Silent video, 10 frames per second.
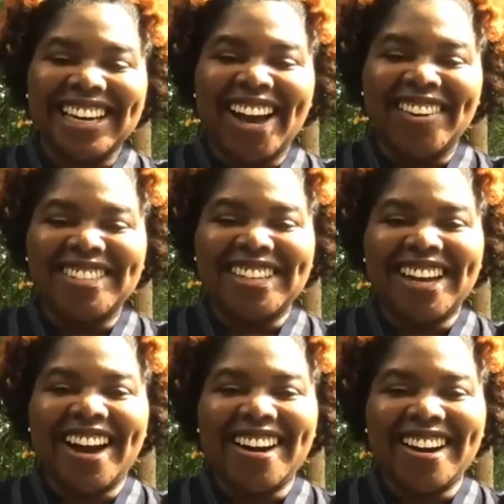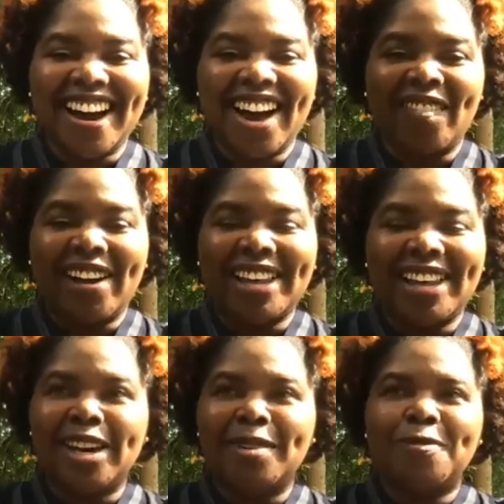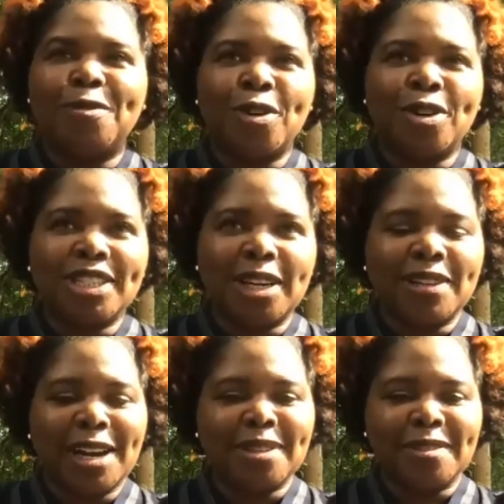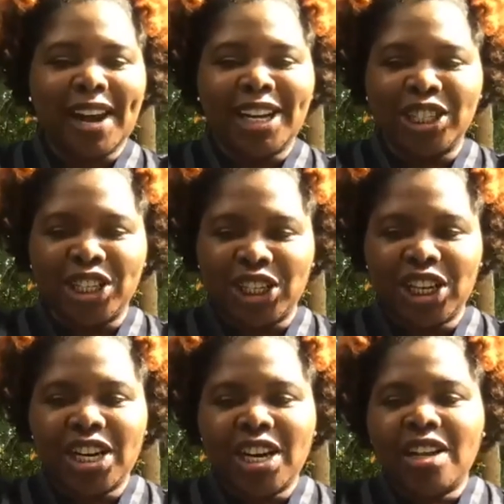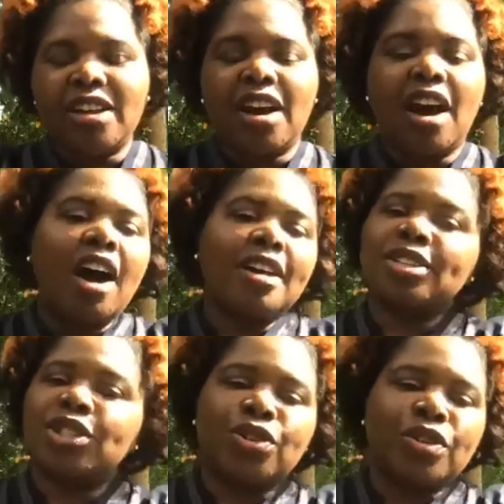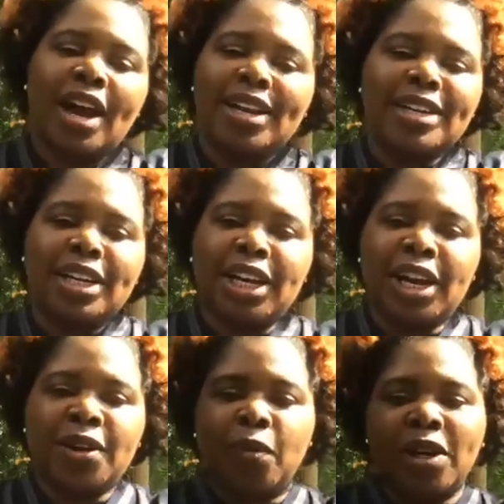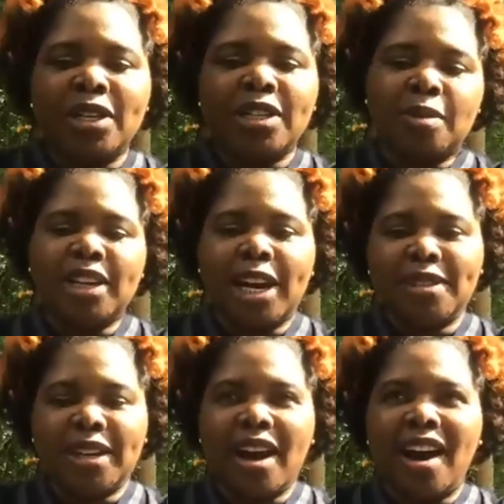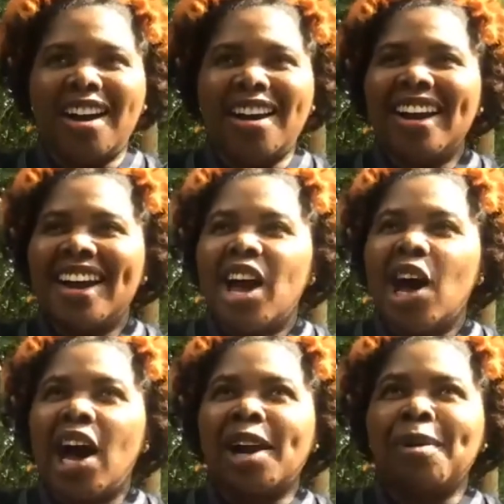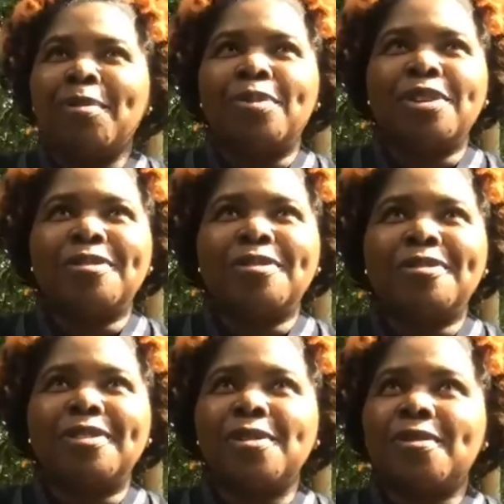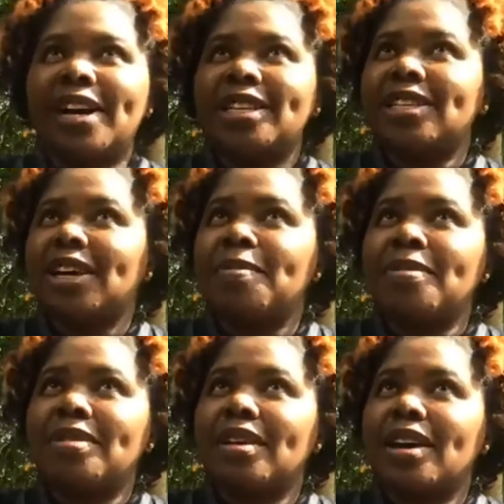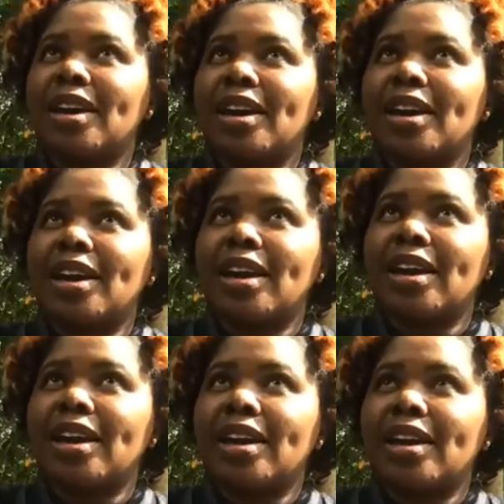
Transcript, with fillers: Um, so they are, um, I think, four subtypes of IgG. The authors do not indicate what subtypes they are. I briefly read something.